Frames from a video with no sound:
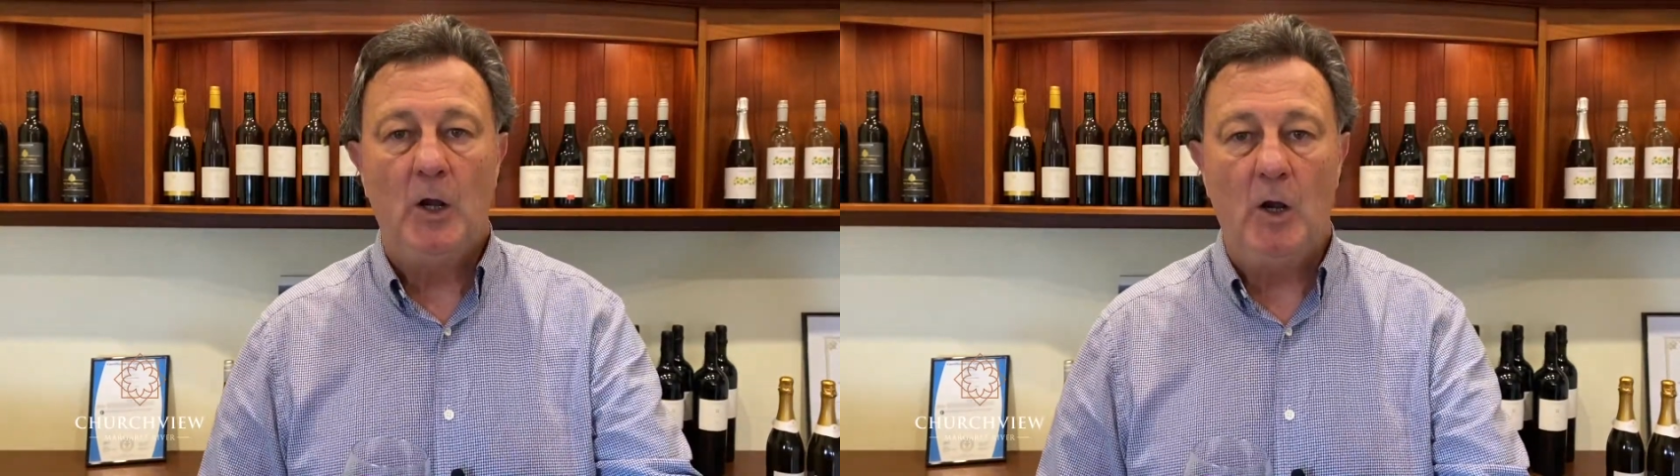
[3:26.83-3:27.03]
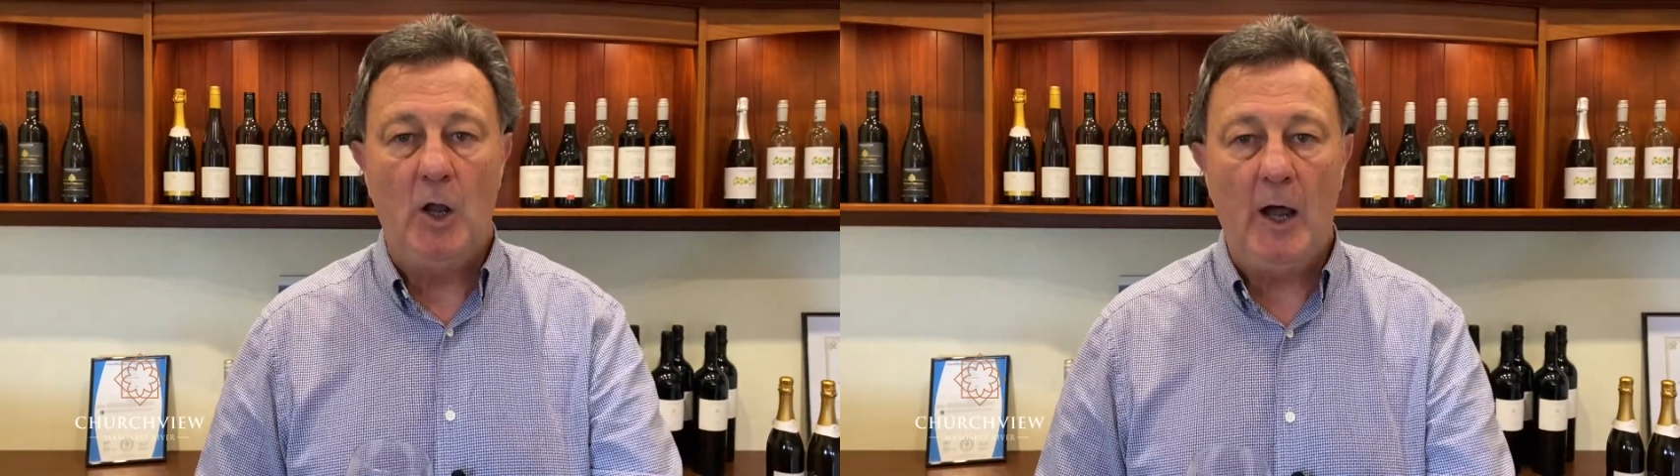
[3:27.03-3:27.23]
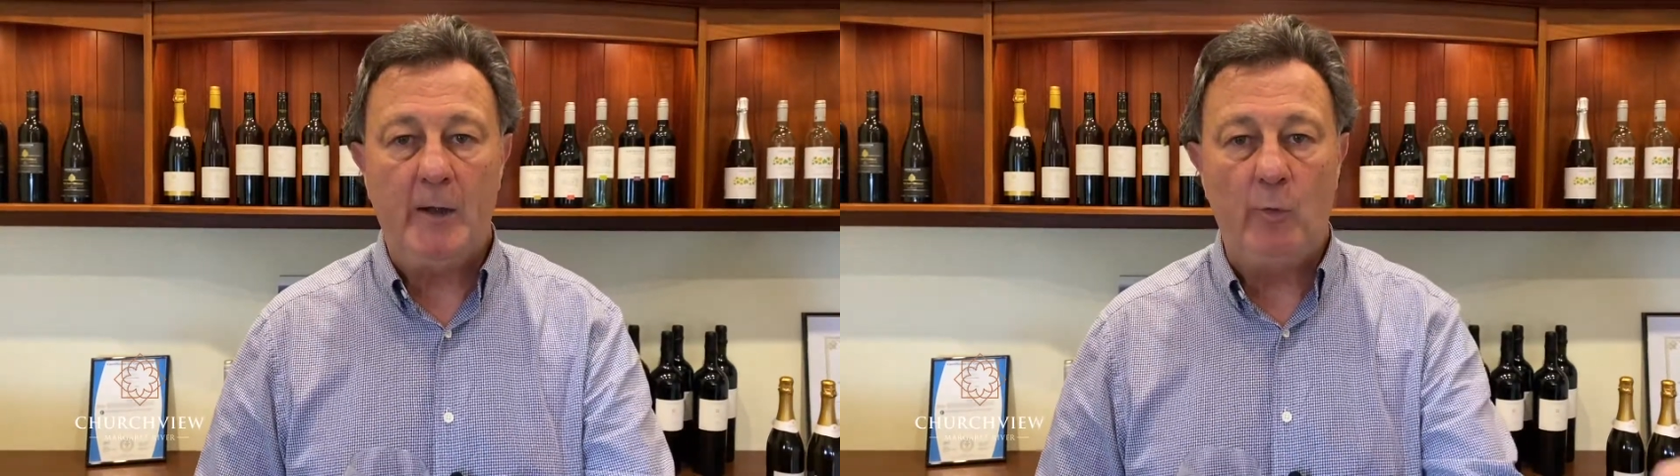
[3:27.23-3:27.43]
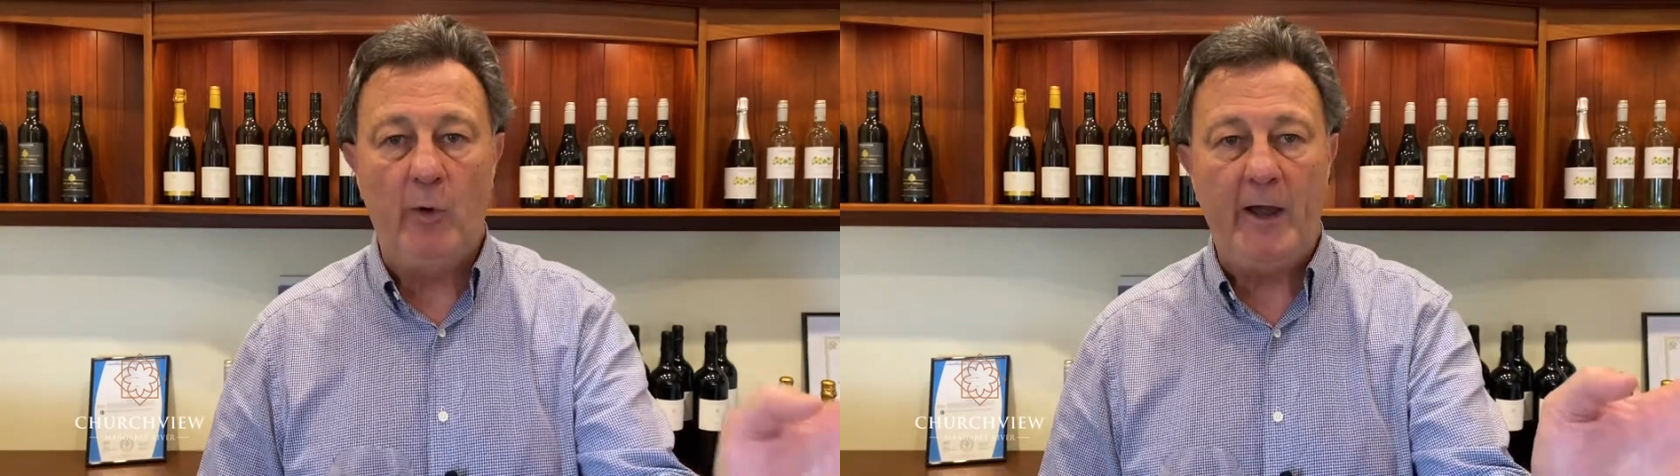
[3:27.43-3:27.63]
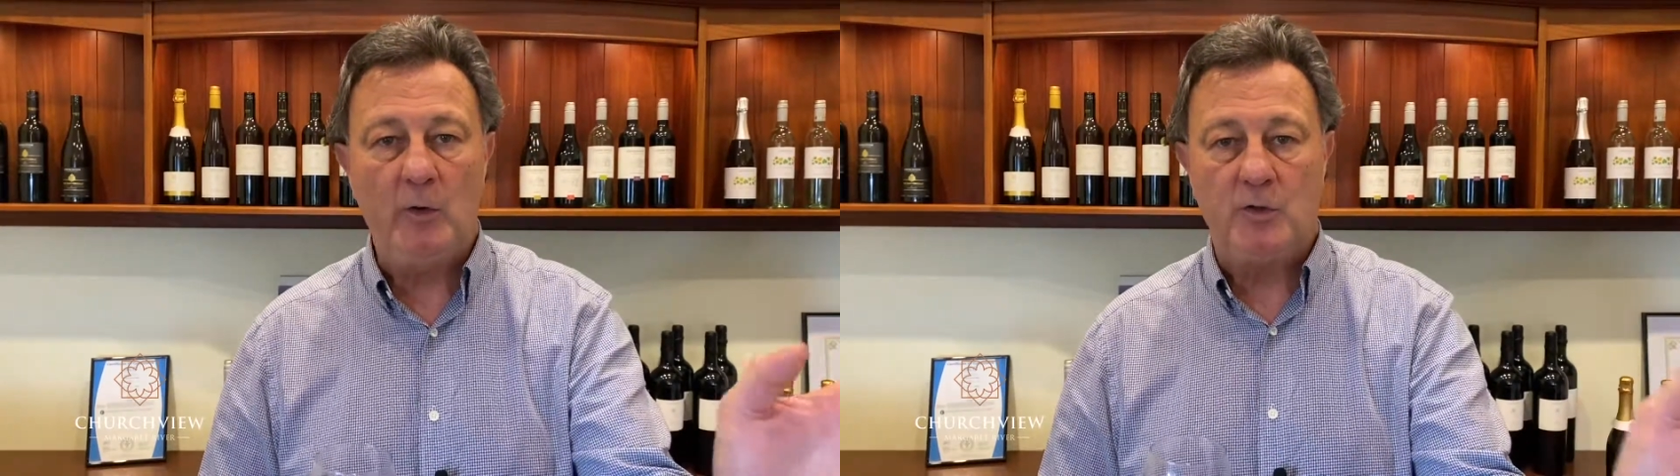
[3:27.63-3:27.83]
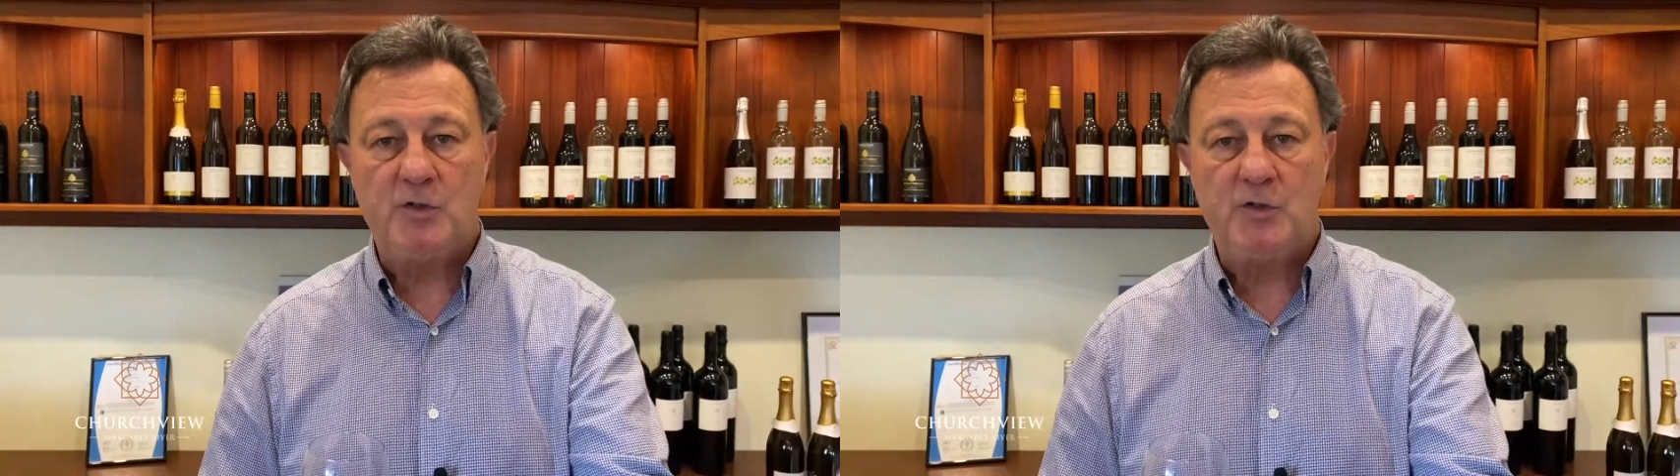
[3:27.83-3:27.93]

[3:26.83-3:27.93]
light red or